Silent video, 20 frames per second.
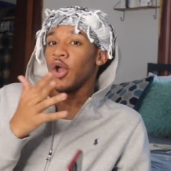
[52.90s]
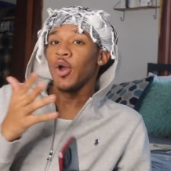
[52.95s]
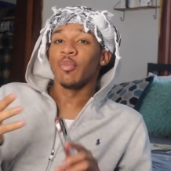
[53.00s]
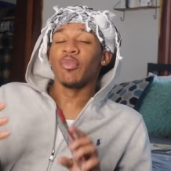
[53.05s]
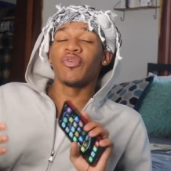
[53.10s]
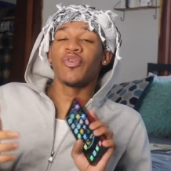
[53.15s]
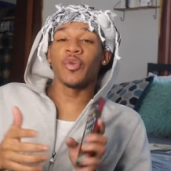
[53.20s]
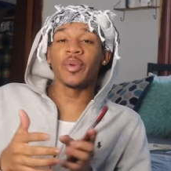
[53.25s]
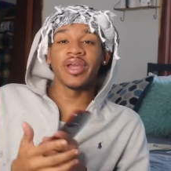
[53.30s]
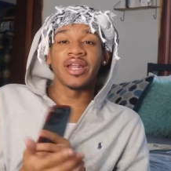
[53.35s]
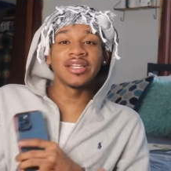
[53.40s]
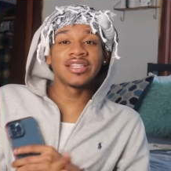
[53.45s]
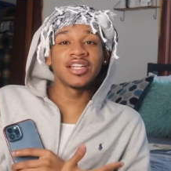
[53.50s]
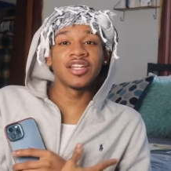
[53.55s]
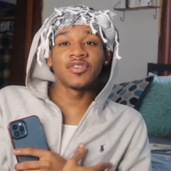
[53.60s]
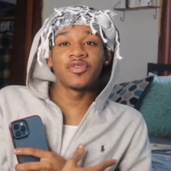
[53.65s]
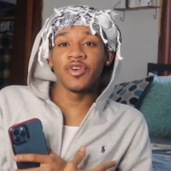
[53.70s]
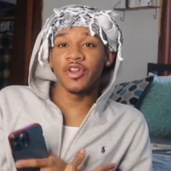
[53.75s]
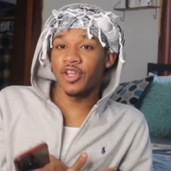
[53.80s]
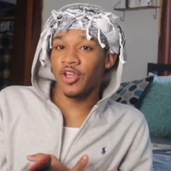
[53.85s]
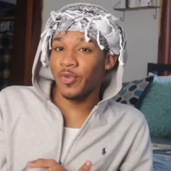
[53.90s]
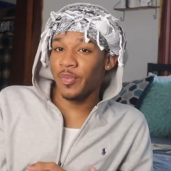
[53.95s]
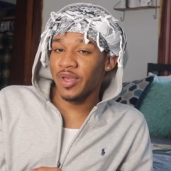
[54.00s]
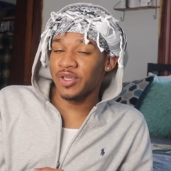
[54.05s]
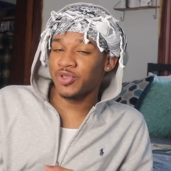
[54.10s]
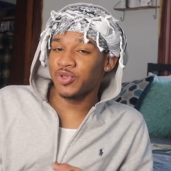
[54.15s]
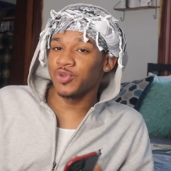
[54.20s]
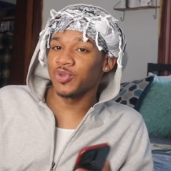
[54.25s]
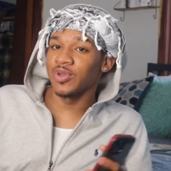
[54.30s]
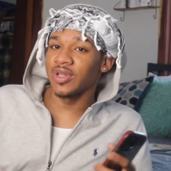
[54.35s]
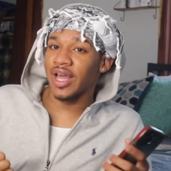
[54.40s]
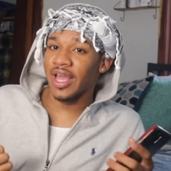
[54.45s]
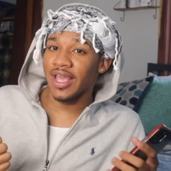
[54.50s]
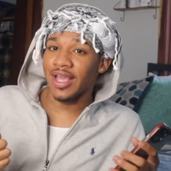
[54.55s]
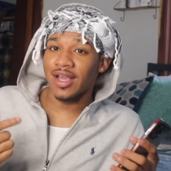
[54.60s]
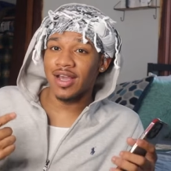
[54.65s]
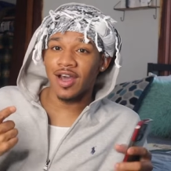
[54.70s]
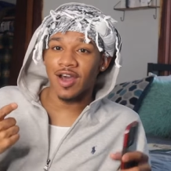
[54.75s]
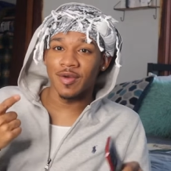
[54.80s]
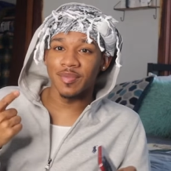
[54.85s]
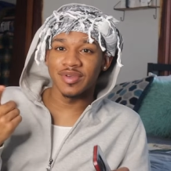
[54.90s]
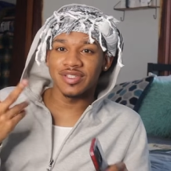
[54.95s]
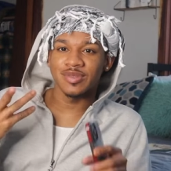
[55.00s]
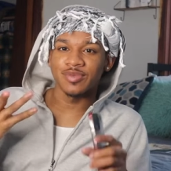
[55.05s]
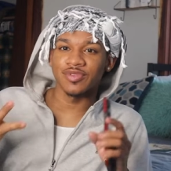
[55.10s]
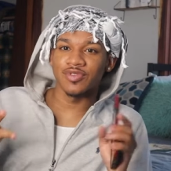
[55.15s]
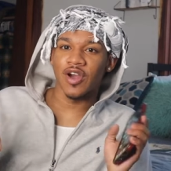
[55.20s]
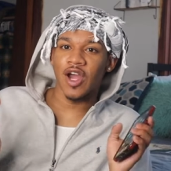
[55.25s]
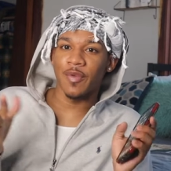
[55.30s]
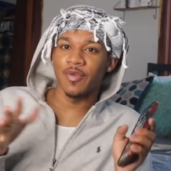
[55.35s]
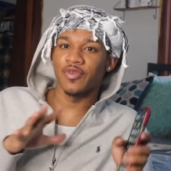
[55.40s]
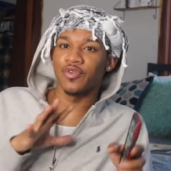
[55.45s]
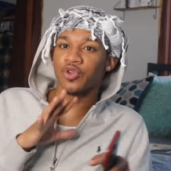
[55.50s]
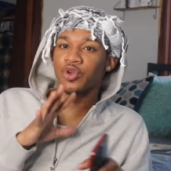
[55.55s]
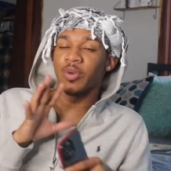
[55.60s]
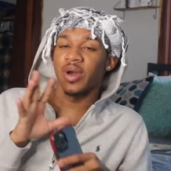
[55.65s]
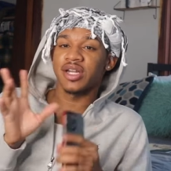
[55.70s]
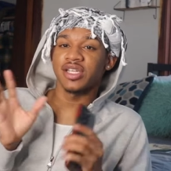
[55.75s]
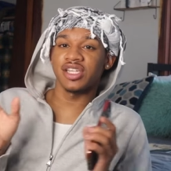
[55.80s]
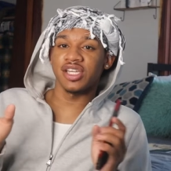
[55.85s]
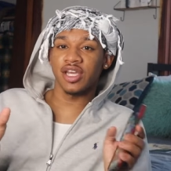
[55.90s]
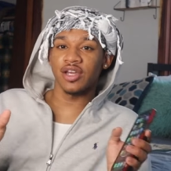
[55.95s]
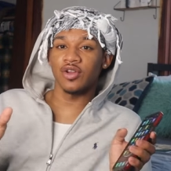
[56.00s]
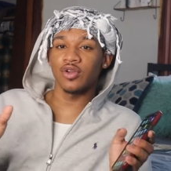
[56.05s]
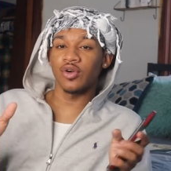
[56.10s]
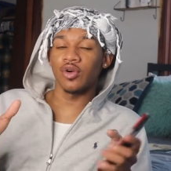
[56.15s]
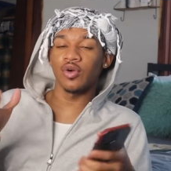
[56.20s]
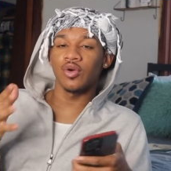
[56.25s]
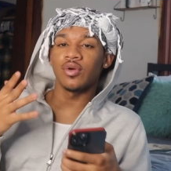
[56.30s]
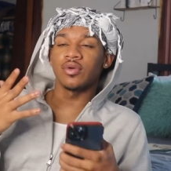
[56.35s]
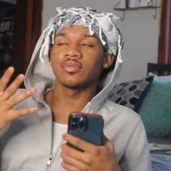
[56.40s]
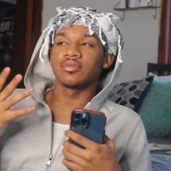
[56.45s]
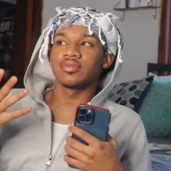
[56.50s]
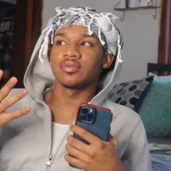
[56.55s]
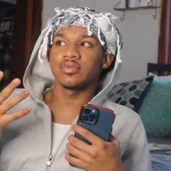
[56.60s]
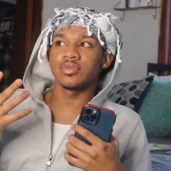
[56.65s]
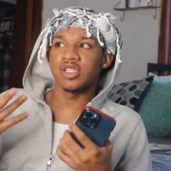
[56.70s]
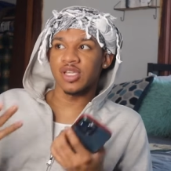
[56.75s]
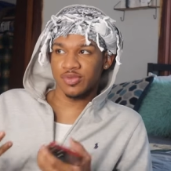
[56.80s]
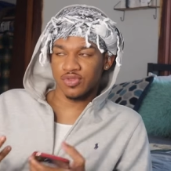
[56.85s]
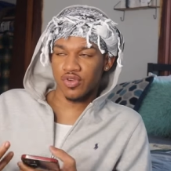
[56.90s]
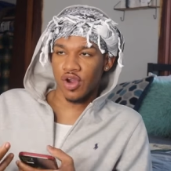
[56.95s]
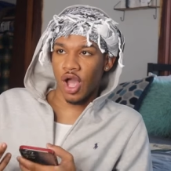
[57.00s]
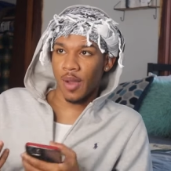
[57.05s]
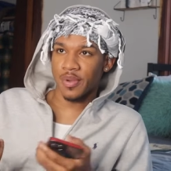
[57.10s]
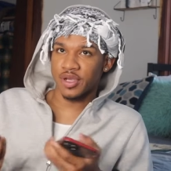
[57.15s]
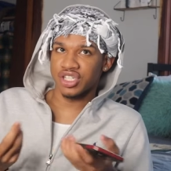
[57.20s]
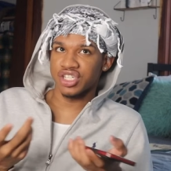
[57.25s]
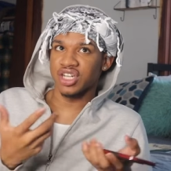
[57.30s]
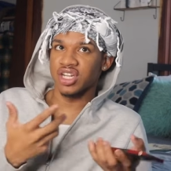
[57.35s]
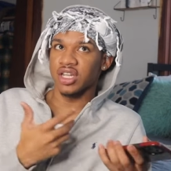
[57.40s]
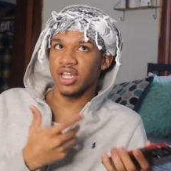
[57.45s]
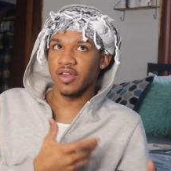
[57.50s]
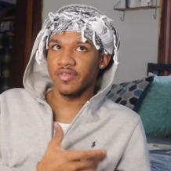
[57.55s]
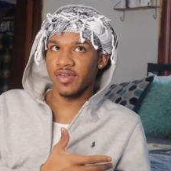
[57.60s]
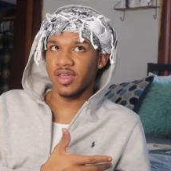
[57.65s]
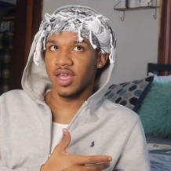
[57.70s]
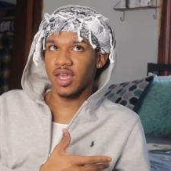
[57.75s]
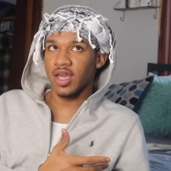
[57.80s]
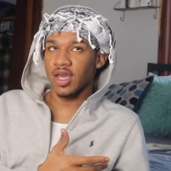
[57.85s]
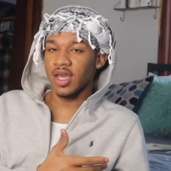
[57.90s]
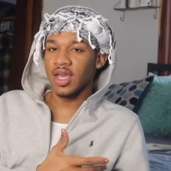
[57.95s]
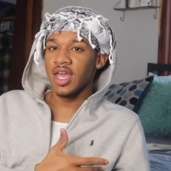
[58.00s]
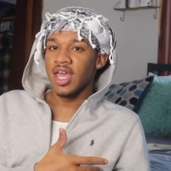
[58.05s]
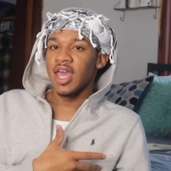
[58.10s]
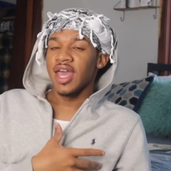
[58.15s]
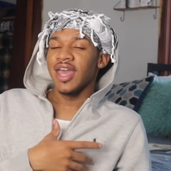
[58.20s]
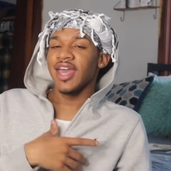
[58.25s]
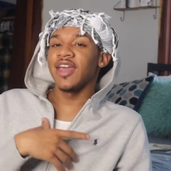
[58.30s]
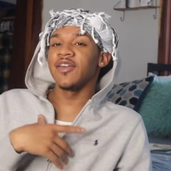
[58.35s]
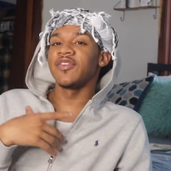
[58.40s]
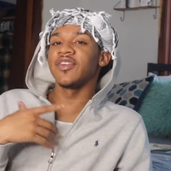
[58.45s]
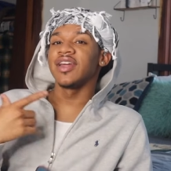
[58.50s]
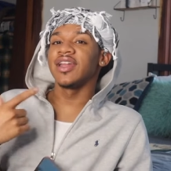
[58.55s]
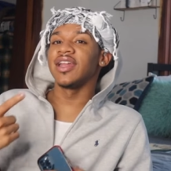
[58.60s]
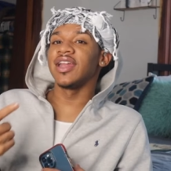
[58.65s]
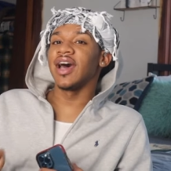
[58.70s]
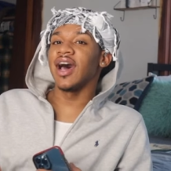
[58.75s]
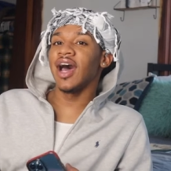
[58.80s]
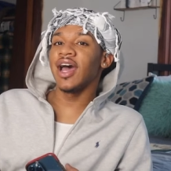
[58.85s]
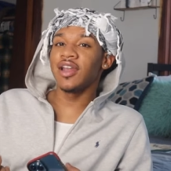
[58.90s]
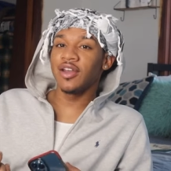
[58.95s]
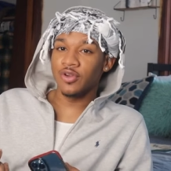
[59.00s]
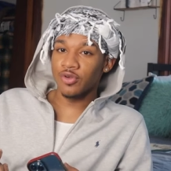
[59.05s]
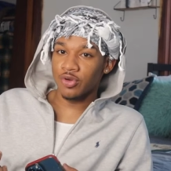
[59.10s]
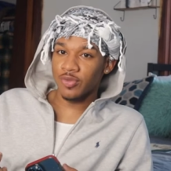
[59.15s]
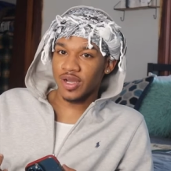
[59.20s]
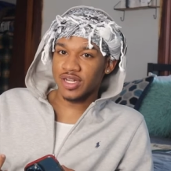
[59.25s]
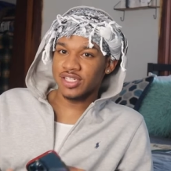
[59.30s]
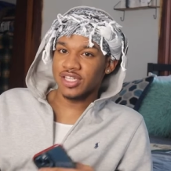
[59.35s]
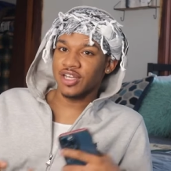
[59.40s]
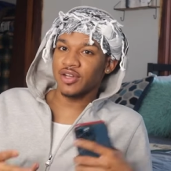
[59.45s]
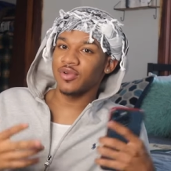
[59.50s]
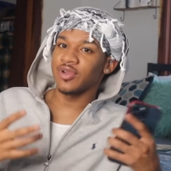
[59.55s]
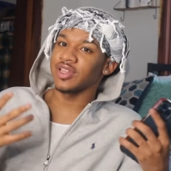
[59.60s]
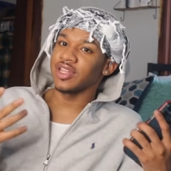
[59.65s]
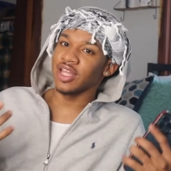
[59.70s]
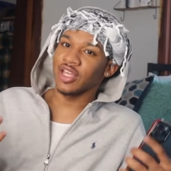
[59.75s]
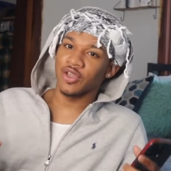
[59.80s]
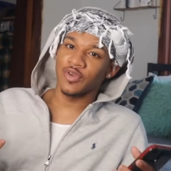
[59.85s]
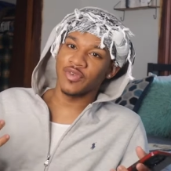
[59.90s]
before we get into this video, make sure you like, comment, subscribe if you're new to my channel subscribe because you're gonna love it here. If you're not new to my channel, thank